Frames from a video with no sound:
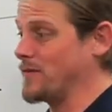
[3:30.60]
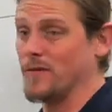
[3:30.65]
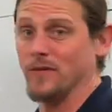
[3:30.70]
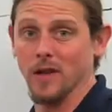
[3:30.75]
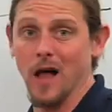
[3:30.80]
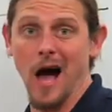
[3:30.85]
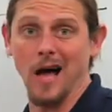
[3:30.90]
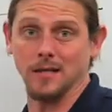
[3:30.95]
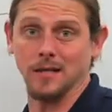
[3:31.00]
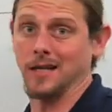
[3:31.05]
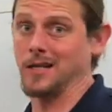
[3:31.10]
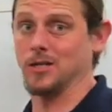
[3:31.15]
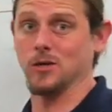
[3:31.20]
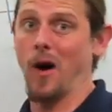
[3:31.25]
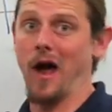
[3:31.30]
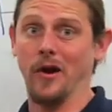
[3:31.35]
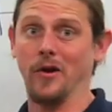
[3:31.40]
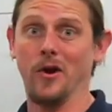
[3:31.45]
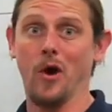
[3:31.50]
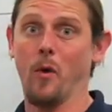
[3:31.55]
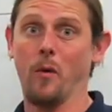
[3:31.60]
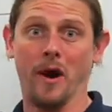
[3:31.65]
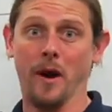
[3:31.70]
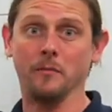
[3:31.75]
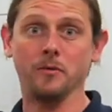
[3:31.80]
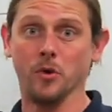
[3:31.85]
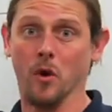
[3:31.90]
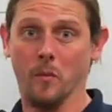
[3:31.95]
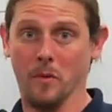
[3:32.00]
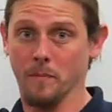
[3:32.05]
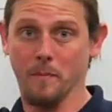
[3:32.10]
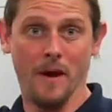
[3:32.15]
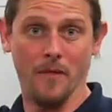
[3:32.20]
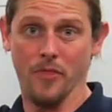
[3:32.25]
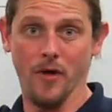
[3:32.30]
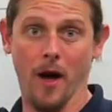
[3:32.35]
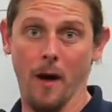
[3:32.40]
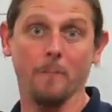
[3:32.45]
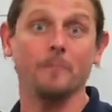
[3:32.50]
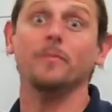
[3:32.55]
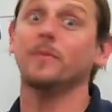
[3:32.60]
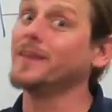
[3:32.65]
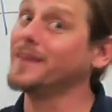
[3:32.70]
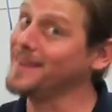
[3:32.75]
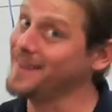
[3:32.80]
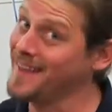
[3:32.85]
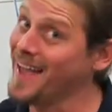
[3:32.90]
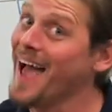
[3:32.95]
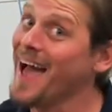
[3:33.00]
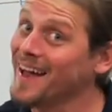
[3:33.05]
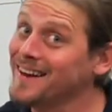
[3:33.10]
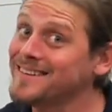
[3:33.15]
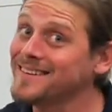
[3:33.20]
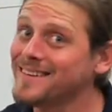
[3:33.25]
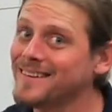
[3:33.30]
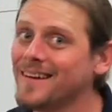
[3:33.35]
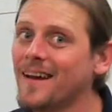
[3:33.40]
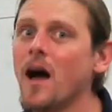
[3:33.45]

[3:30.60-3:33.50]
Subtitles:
velocity, so I don't know what I'm doing with my thumb yet.